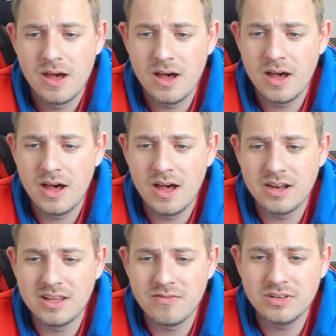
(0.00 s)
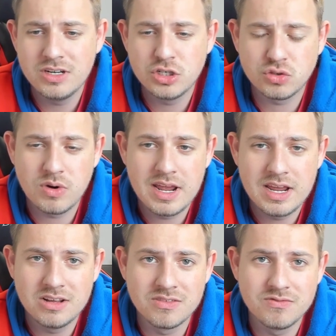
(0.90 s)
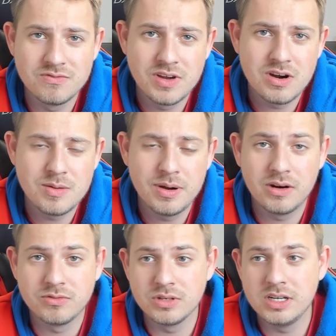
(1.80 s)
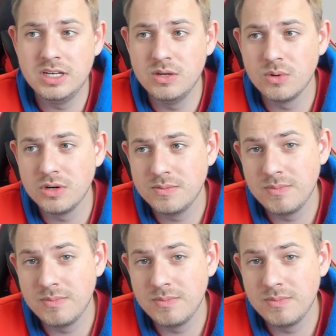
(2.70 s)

Definitely Drain is a very powerful keyword,